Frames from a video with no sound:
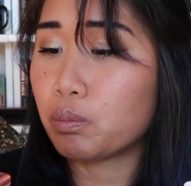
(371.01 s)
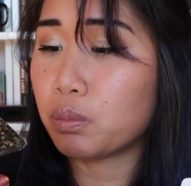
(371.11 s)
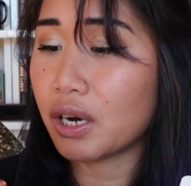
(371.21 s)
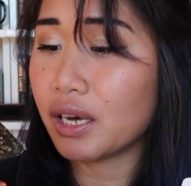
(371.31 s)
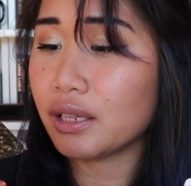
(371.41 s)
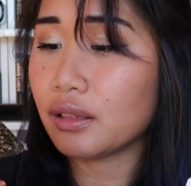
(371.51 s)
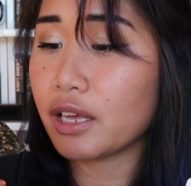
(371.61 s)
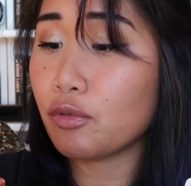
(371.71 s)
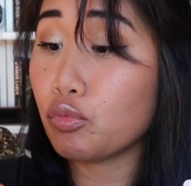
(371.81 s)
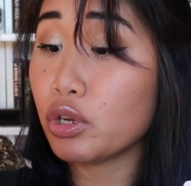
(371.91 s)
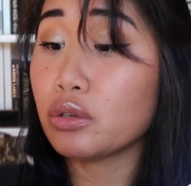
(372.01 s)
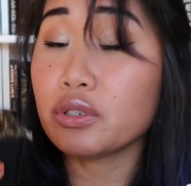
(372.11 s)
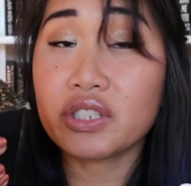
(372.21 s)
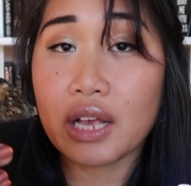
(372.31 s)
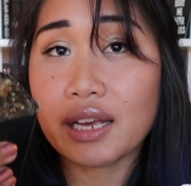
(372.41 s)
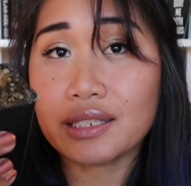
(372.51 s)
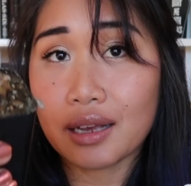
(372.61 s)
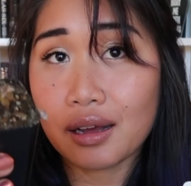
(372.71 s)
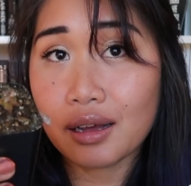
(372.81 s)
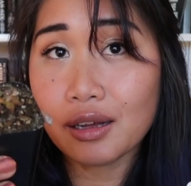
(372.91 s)
but they will size
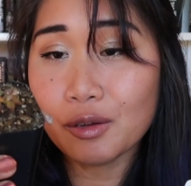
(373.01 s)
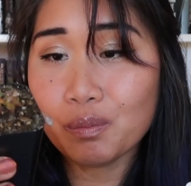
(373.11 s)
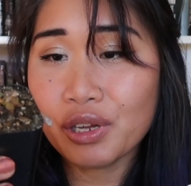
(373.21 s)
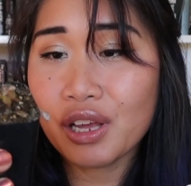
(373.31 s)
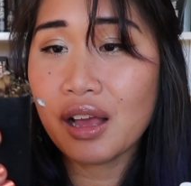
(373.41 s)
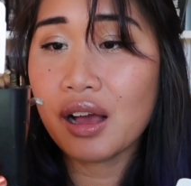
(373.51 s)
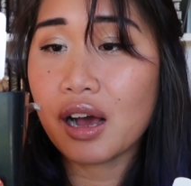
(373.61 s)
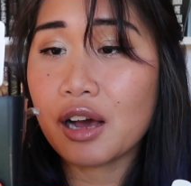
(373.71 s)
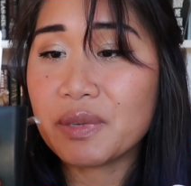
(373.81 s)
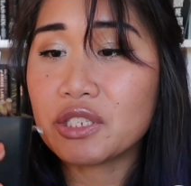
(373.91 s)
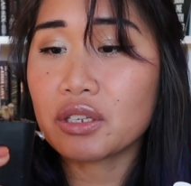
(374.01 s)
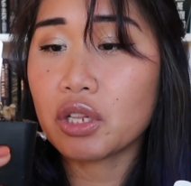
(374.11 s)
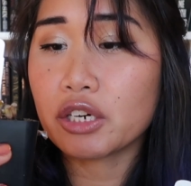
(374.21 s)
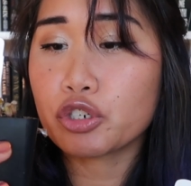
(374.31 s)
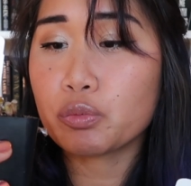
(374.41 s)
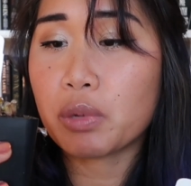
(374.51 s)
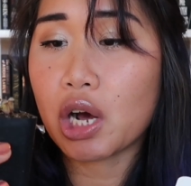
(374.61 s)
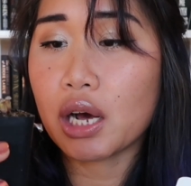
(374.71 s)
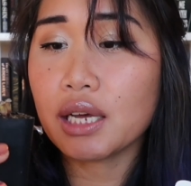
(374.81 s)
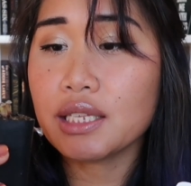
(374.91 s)
up into larger
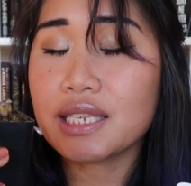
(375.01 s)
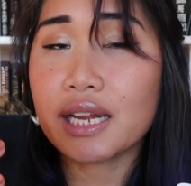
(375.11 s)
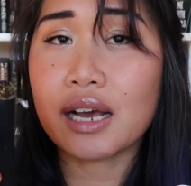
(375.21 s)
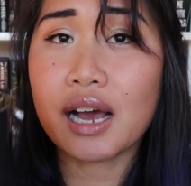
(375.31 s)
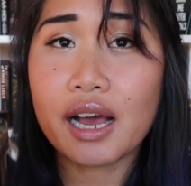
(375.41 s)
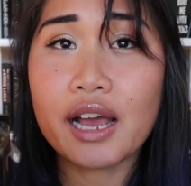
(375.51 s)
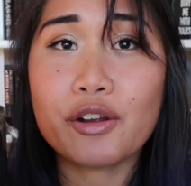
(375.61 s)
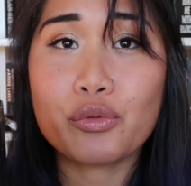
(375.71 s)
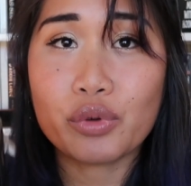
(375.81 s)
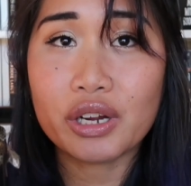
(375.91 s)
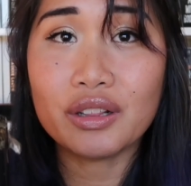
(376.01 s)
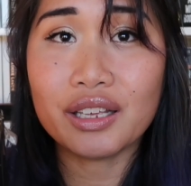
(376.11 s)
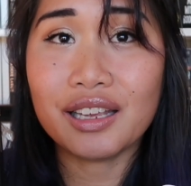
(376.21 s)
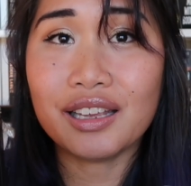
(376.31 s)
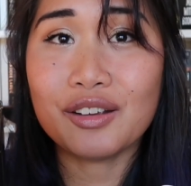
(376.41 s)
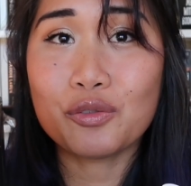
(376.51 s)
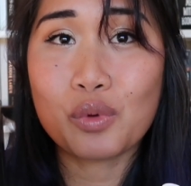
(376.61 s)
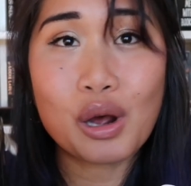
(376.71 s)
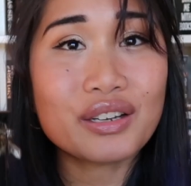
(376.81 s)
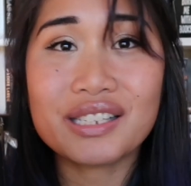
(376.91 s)
pots, and I really
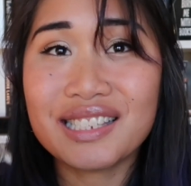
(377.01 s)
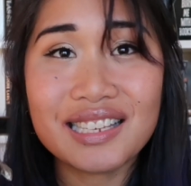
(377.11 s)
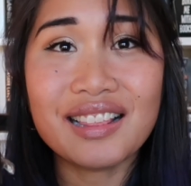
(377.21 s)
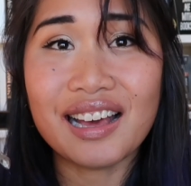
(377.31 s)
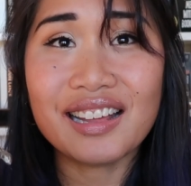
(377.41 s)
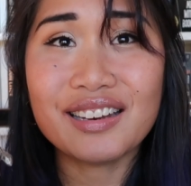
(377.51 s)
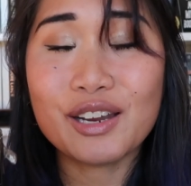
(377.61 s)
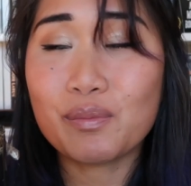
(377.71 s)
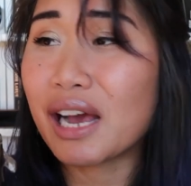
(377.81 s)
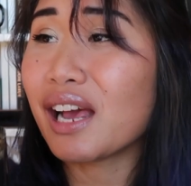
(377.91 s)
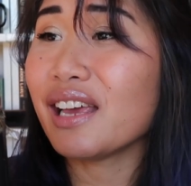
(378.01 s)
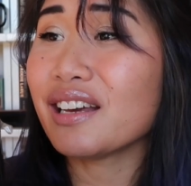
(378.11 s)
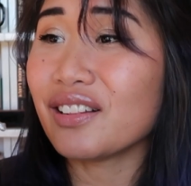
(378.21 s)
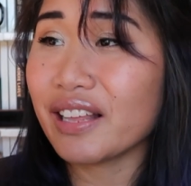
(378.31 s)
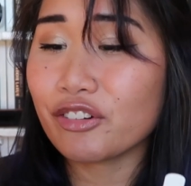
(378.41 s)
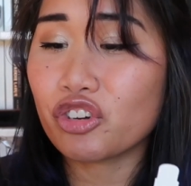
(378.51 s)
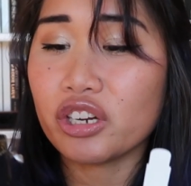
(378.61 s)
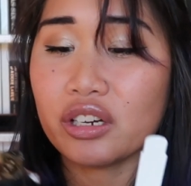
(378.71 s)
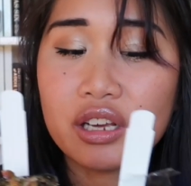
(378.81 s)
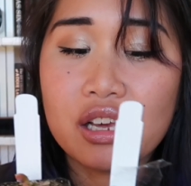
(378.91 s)
want to see that in my
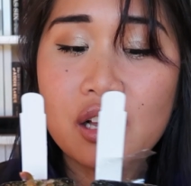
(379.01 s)
collection.